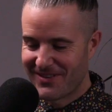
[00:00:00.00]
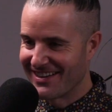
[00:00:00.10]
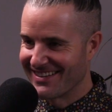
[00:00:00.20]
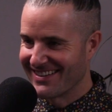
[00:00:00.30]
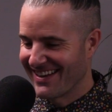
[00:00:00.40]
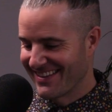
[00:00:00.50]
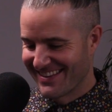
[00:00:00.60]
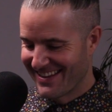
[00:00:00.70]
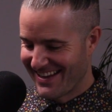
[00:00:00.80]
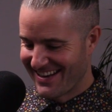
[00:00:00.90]
fun, and
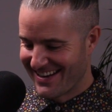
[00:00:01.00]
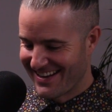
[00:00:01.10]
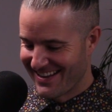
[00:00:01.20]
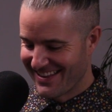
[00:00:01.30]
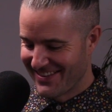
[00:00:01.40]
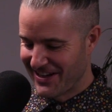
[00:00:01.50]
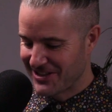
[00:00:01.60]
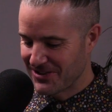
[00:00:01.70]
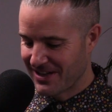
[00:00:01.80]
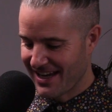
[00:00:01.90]
yeah. and
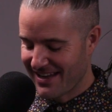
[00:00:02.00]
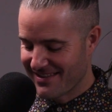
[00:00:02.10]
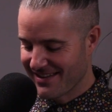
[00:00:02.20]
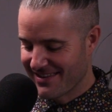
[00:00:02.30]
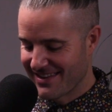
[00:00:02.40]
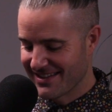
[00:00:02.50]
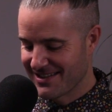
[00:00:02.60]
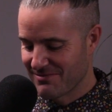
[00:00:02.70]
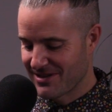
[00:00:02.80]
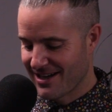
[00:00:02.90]
that's okay. I think that
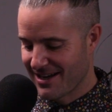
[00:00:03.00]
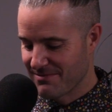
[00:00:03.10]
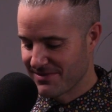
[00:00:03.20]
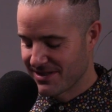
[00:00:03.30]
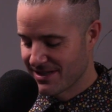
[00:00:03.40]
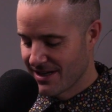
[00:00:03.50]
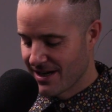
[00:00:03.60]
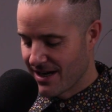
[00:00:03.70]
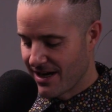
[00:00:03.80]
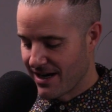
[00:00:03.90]
sometimes
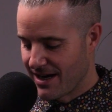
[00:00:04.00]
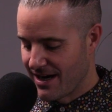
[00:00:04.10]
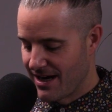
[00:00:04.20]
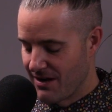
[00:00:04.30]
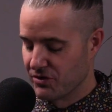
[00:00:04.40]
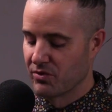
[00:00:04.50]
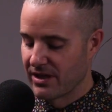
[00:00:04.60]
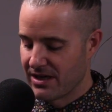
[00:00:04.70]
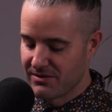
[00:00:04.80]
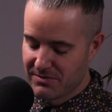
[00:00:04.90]
uh, it was
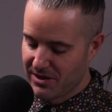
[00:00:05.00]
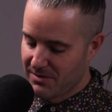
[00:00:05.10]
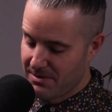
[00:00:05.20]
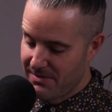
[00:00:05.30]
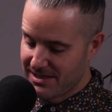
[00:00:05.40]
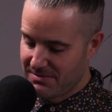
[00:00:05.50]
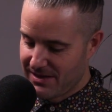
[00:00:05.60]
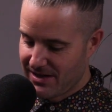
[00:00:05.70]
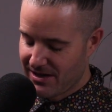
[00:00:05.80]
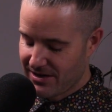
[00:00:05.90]
really it was really amazing
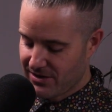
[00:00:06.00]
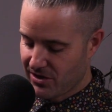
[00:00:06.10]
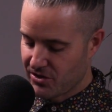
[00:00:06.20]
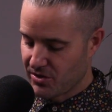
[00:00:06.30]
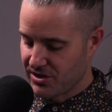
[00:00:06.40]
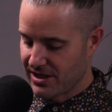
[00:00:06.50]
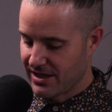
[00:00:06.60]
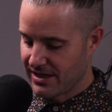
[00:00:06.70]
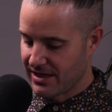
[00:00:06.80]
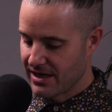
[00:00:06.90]
being there in Carl,
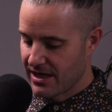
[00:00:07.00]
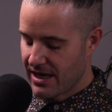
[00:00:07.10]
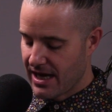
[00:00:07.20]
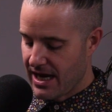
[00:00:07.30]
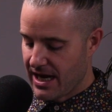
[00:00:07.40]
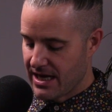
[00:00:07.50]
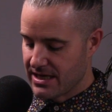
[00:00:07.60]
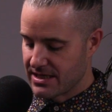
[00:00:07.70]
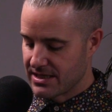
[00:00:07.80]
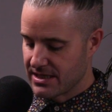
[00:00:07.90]
Georgia, and
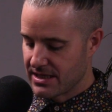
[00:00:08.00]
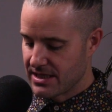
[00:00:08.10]
and